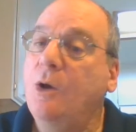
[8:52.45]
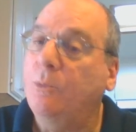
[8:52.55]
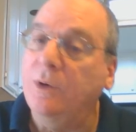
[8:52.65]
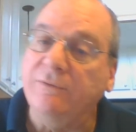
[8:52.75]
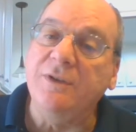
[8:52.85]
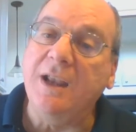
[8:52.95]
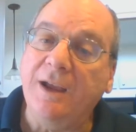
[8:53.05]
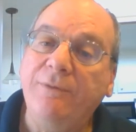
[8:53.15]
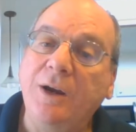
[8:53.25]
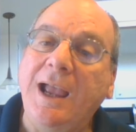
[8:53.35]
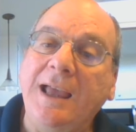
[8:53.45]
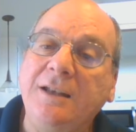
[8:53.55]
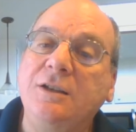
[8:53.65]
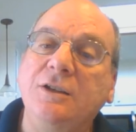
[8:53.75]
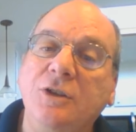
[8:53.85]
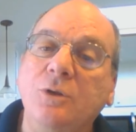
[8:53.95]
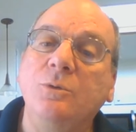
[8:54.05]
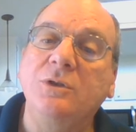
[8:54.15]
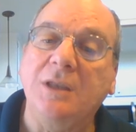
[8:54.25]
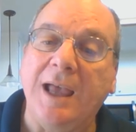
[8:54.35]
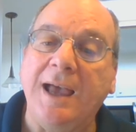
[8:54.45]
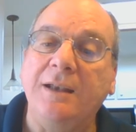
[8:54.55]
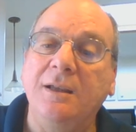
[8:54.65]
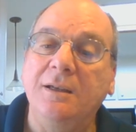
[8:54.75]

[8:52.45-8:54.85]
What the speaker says: We've never had to use that